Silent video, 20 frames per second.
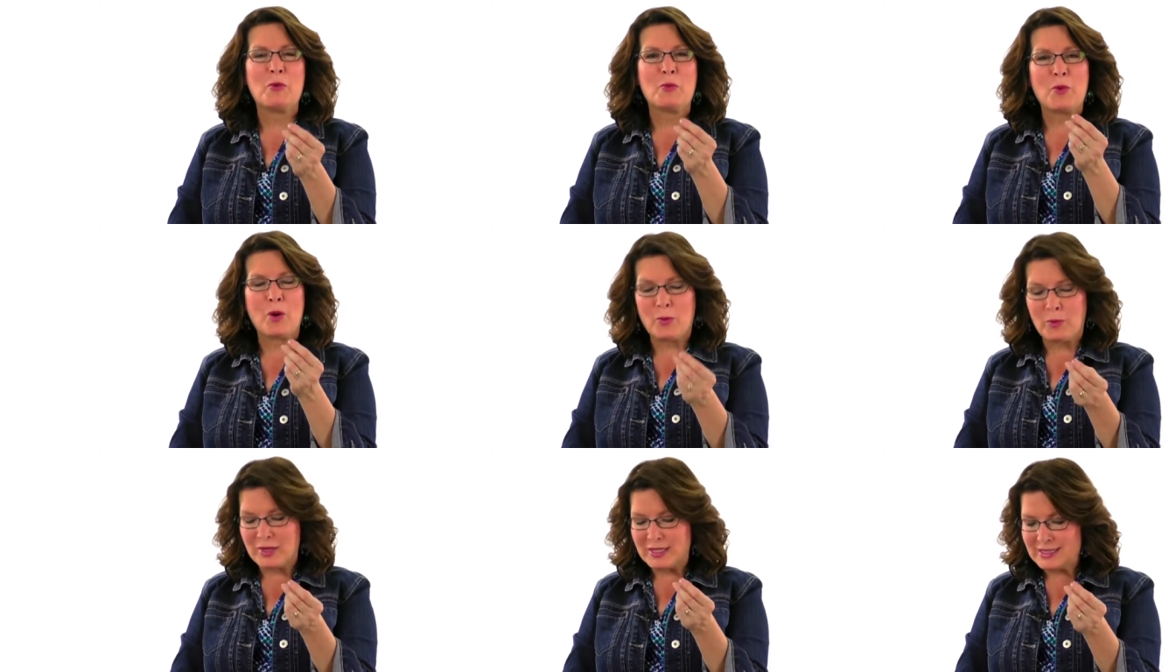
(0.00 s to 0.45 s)

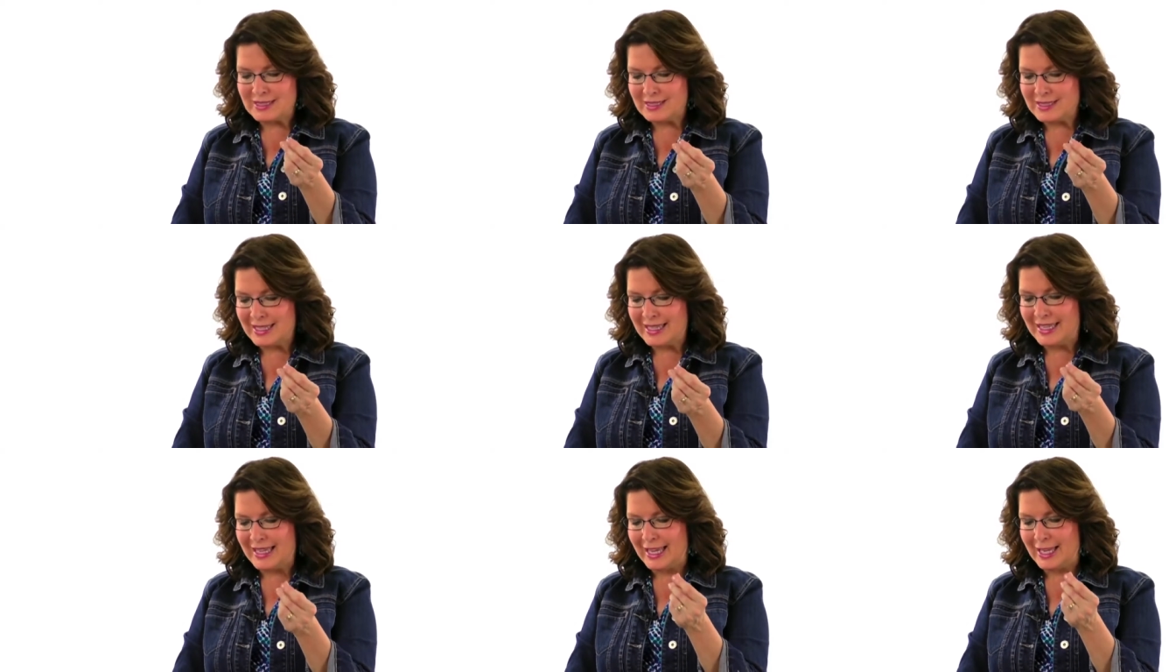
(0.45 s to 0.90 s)
what we
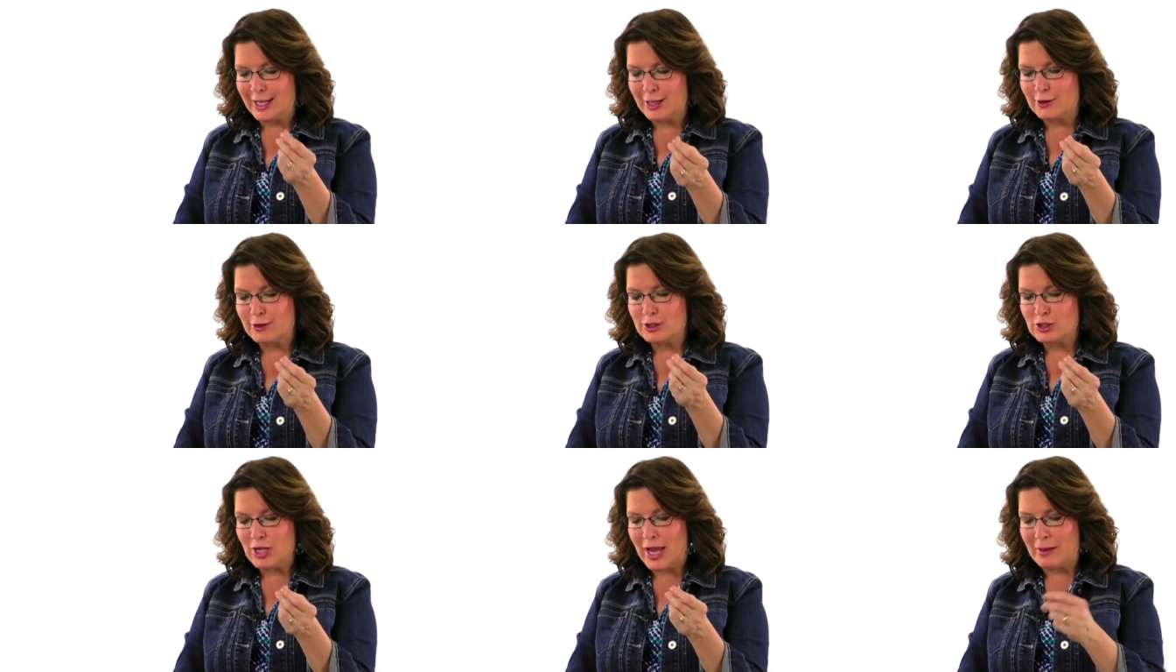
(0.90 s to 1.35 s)
see in
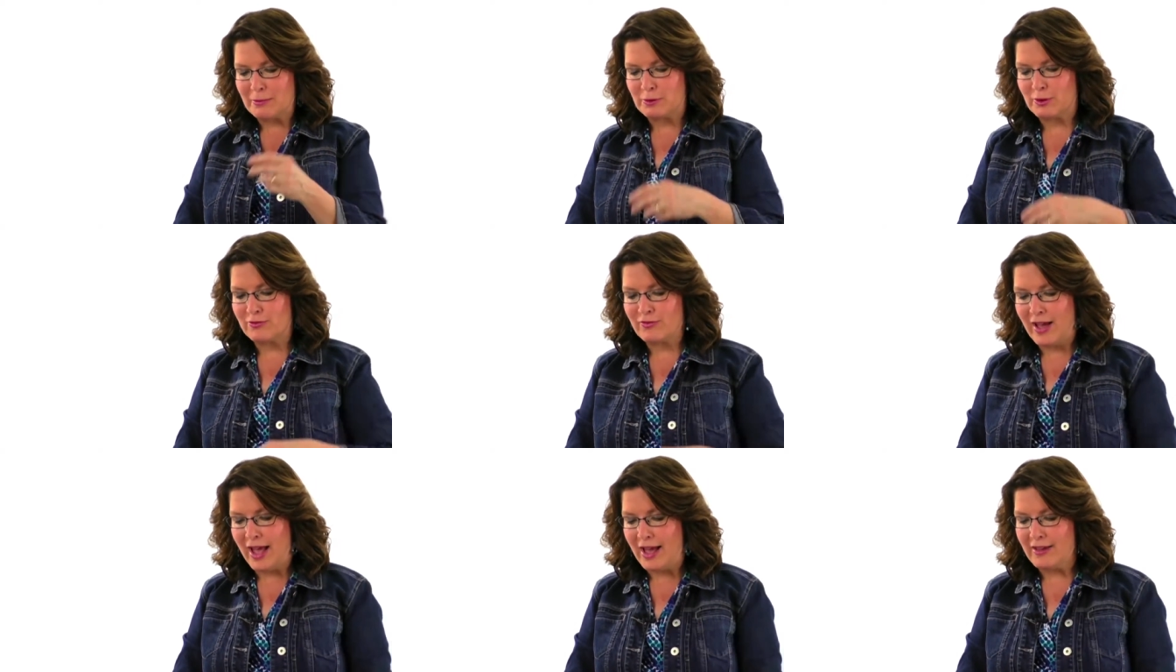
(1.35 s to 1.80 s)
Luke
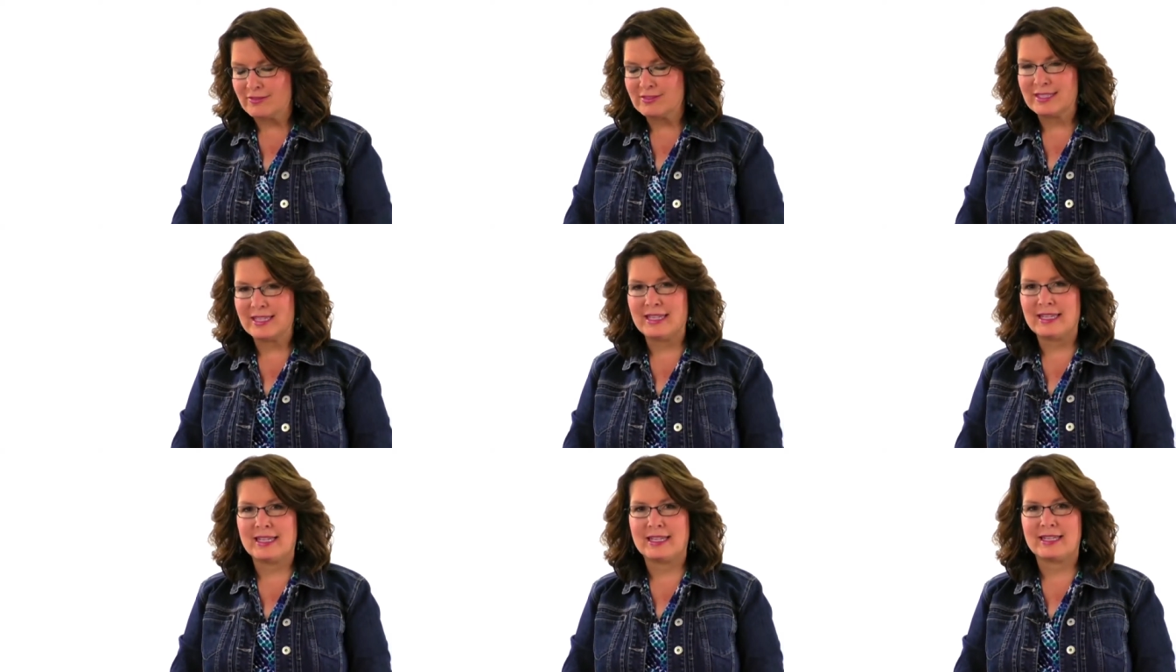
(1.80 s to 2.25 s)
chapter
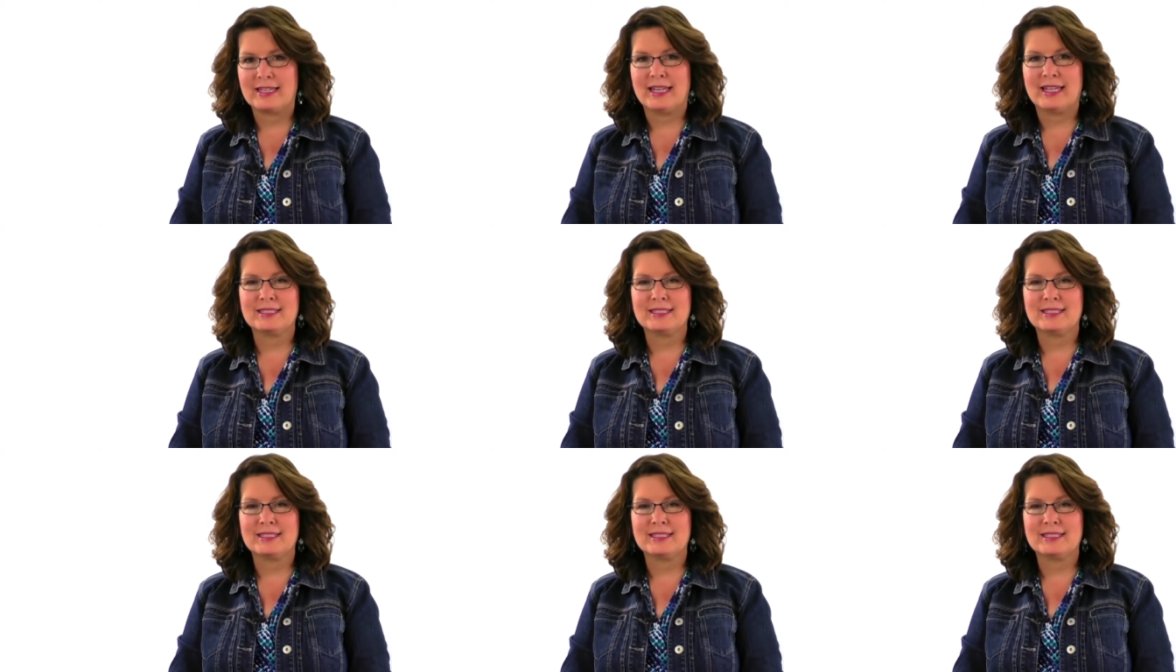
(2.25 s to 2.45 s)
5:10